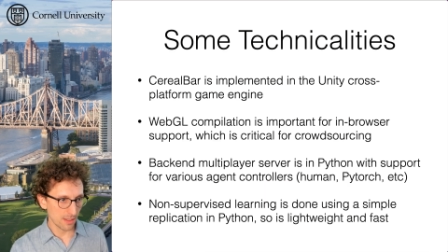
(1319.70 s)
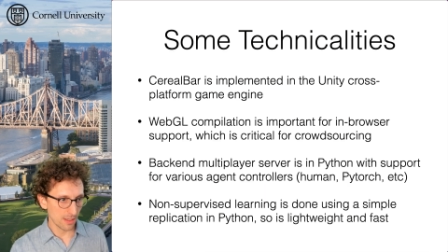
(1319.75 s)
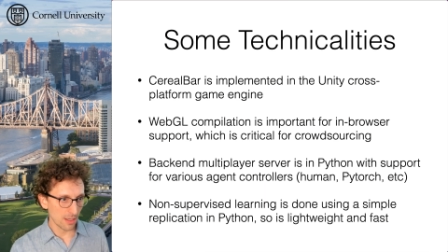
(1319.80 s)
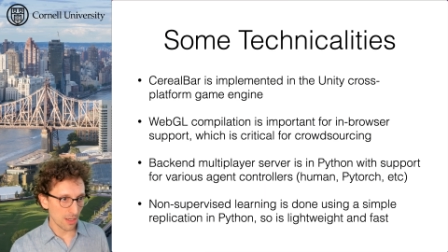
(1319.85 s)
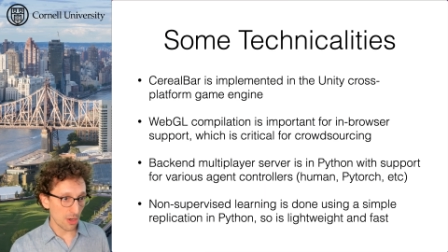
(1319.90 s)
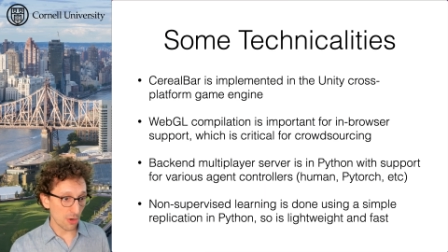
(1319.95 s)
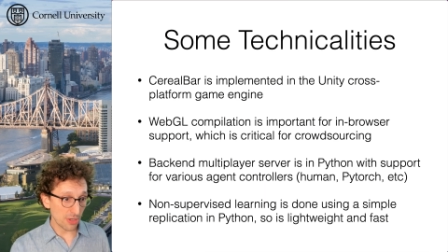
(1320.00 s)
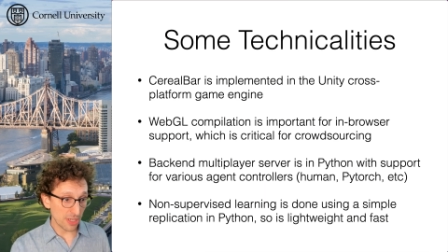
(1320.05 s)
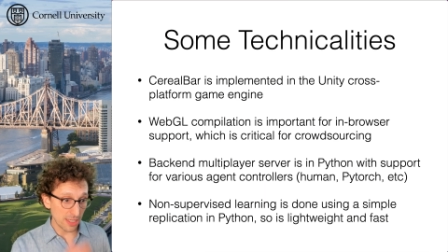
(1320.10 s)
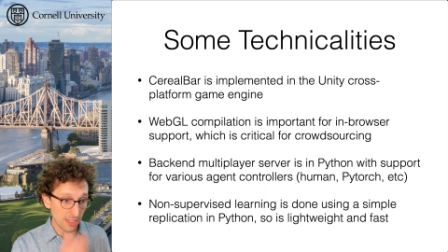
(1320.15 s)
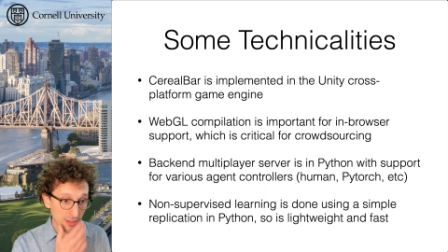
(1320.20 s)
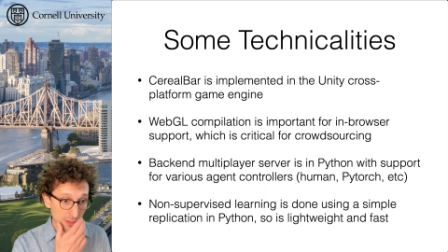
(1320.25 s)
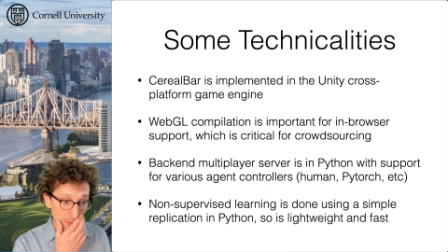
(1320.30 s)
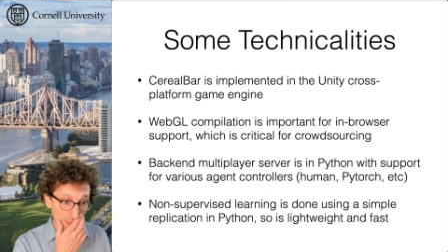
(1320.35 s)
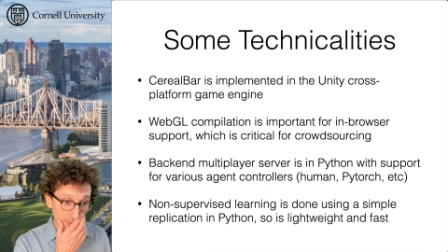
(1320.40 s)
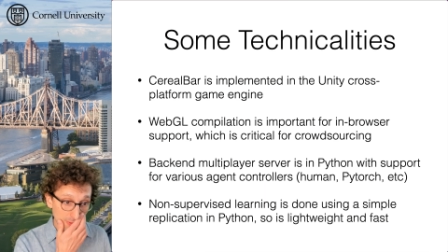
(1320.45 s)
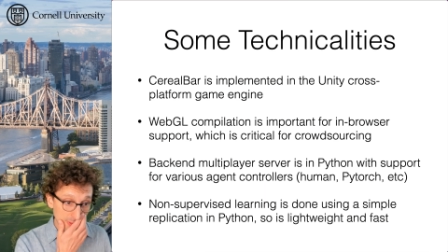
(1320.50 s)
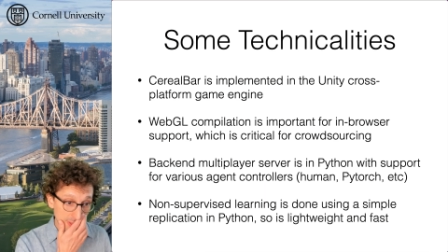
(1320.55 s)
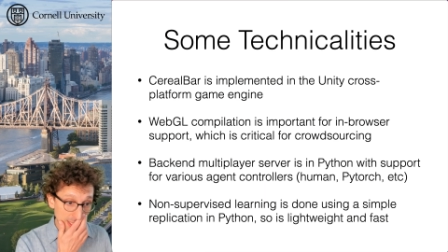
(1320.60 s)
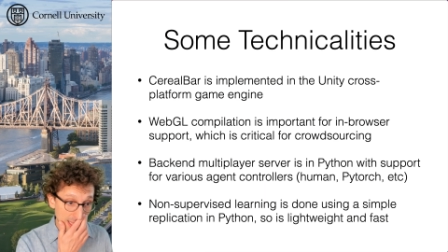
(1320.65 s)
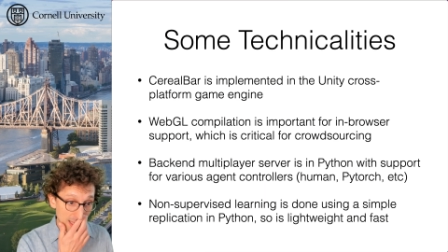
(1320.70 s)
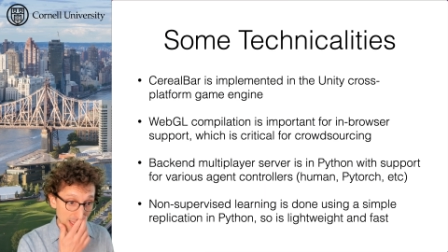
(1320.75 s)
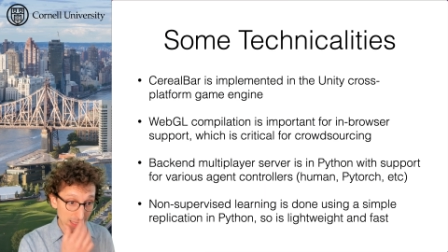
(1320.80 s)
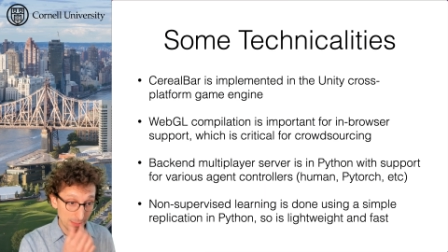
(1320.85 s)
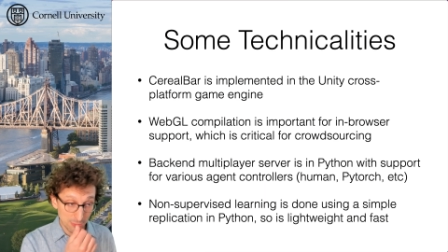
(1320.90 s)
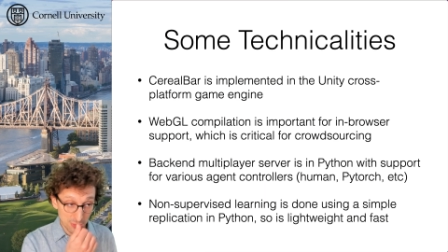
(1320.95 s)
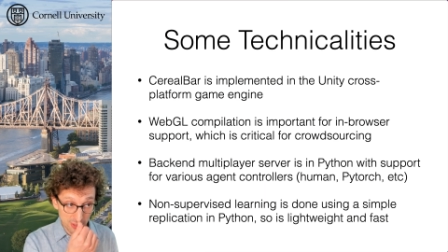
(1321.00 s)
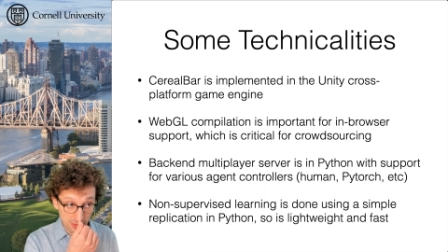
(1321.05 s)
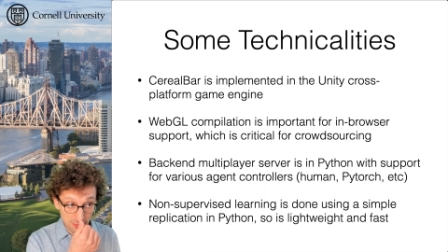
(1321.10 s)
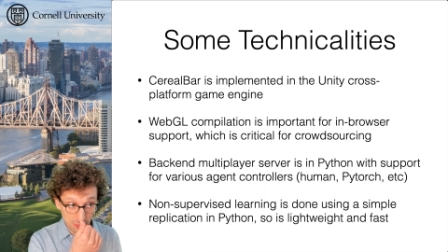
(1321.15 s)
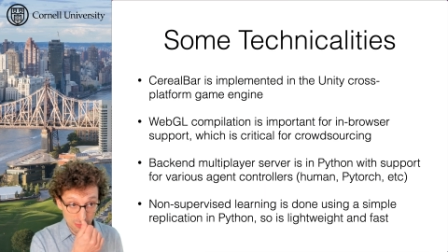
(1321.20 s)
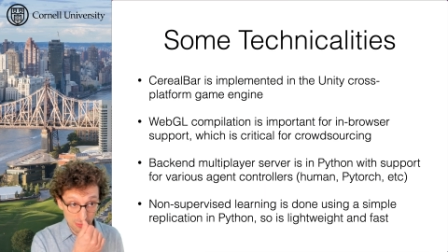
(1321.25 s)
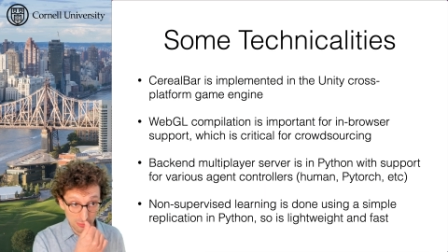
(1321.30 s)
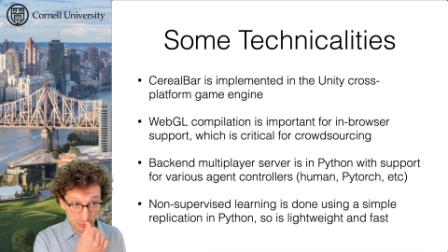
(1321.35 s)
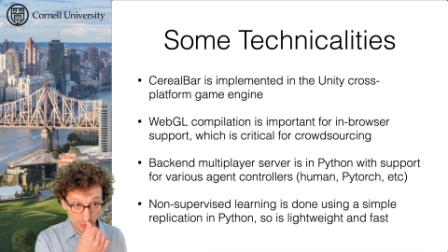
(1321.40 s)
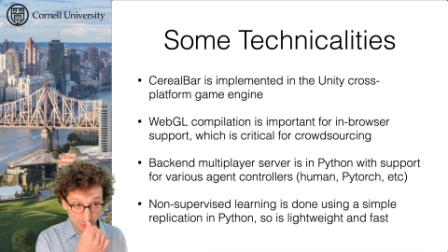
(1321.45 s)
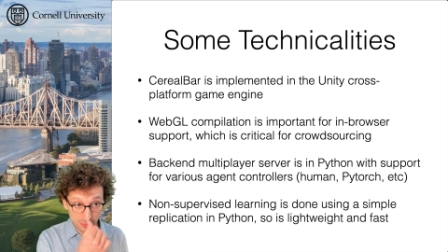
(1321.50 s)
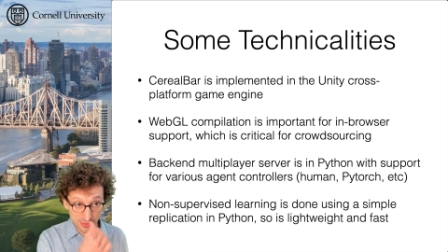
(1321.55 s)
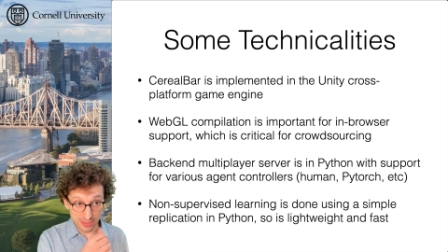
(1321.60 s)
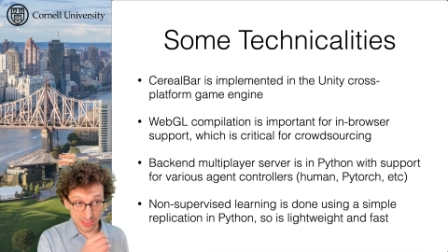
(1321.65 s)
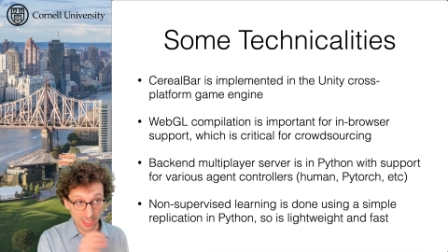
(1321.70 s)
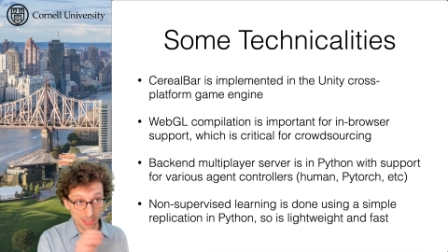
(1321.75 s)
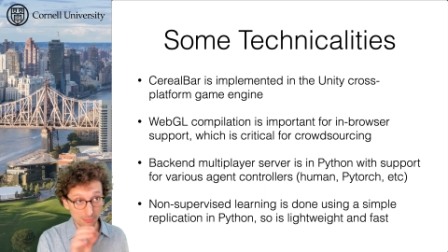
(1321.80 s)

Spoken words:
Okay, so I'm just going to conclude with